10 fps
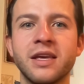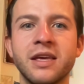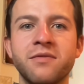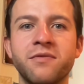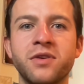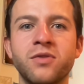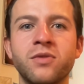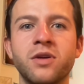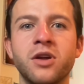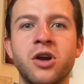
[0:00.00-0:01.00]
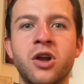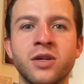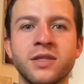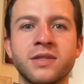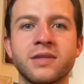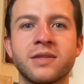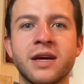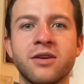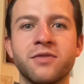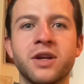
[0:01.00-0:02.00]
If you lost
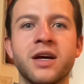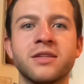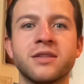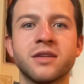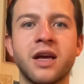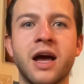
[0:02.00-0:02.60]
sight of a glass,